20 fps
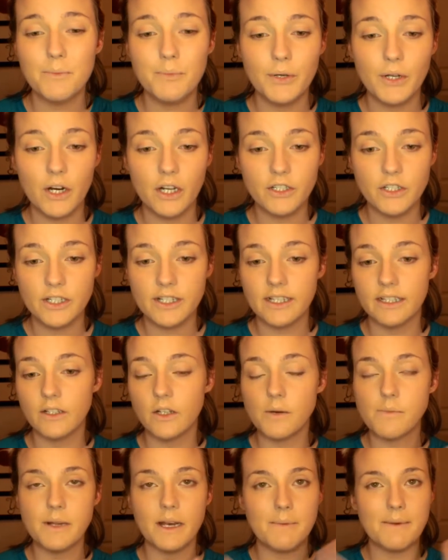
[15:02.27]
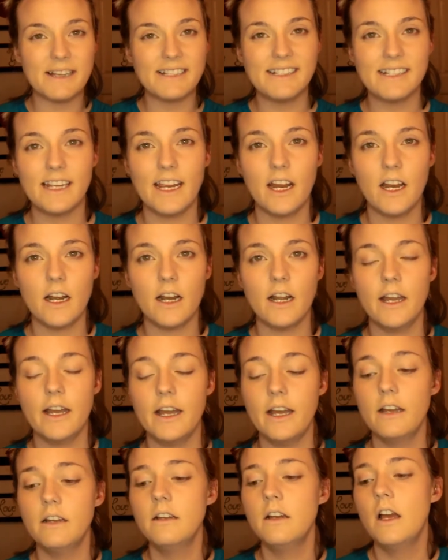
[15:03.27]
to put on just a little bit of
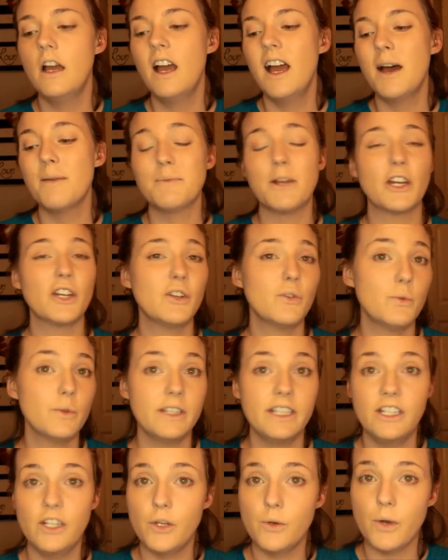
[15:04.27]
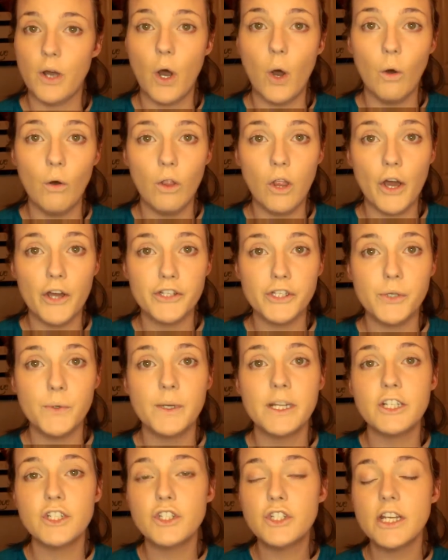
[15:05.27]
mascara, I'm not gonna really do a whole lot to
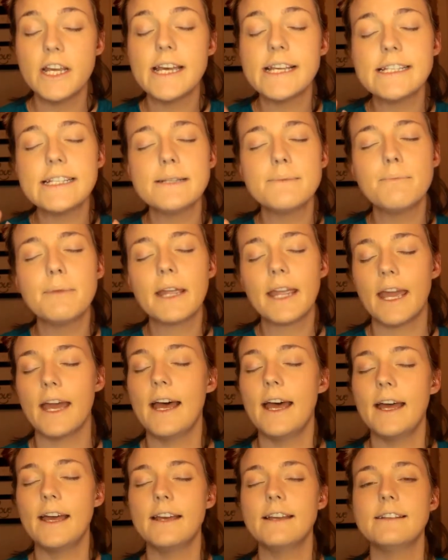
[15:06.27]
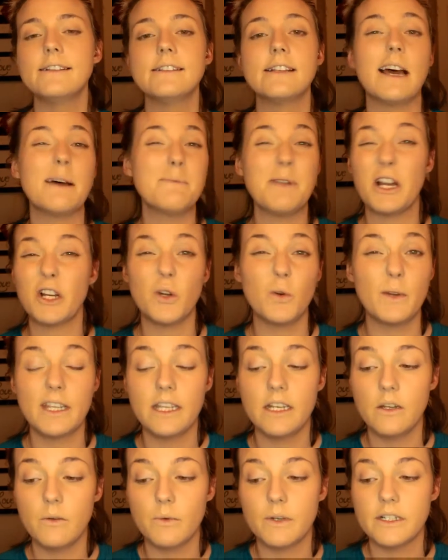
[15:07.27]
it just because I'm not going
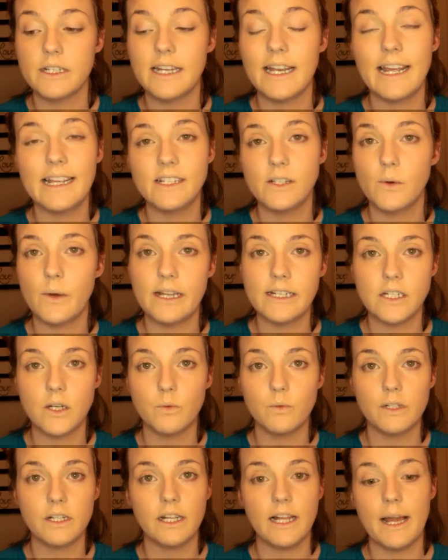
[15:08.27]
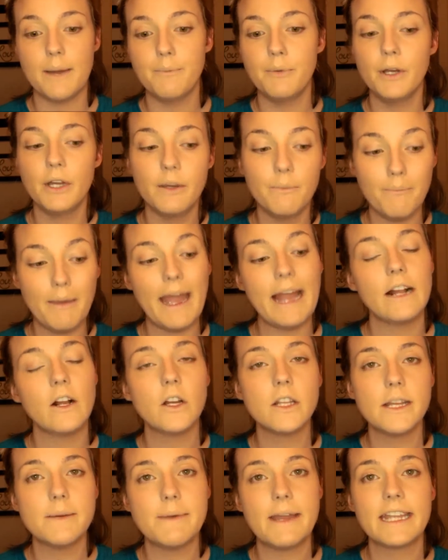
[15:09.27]
anywhere today, so I don't wanna like pack
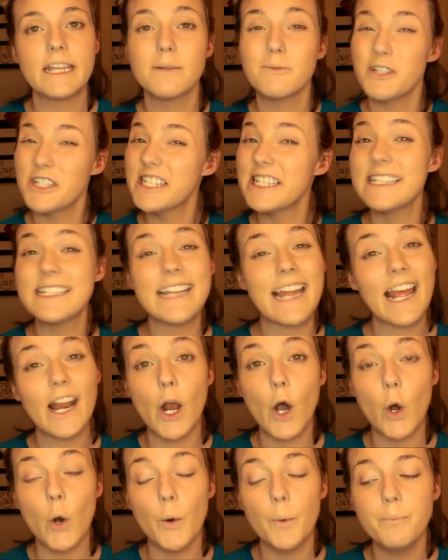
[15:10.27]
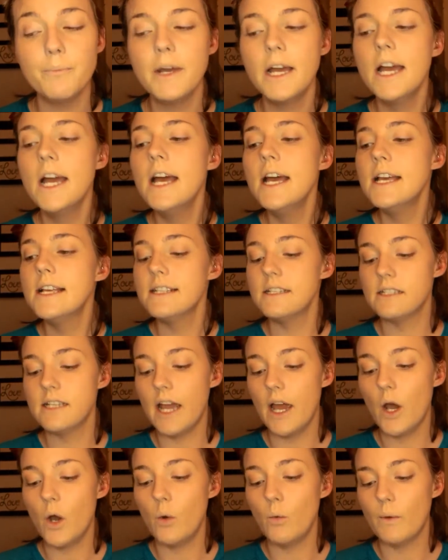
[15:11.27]
on the makeup just to stay at home.
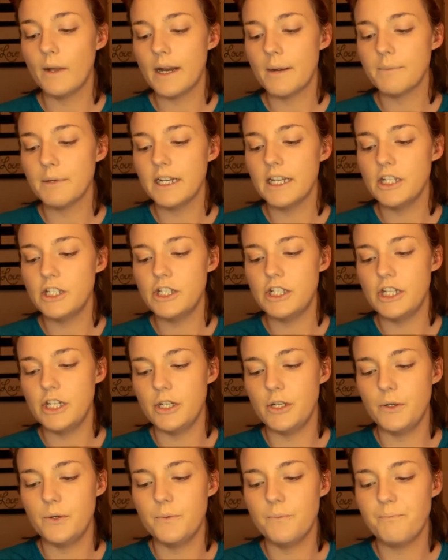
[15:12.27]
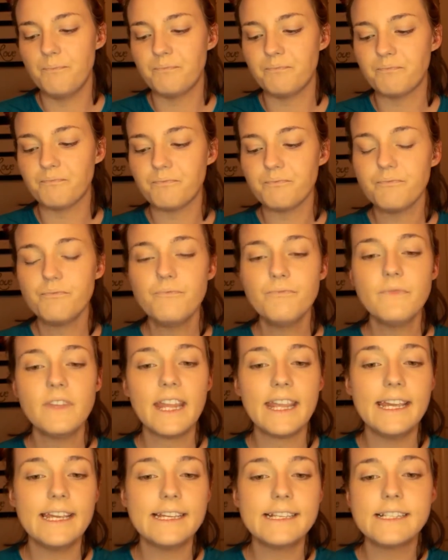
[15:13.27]
So what I'm gonna do
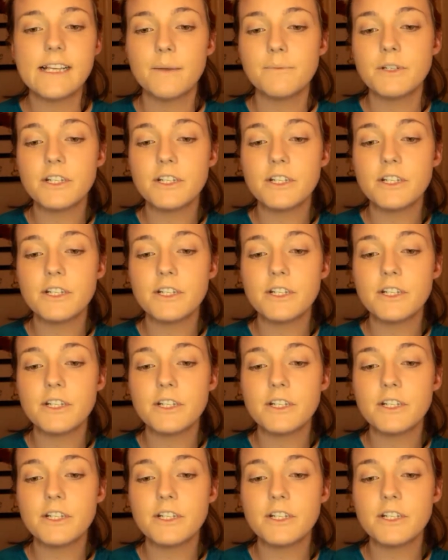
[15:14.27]
is I'm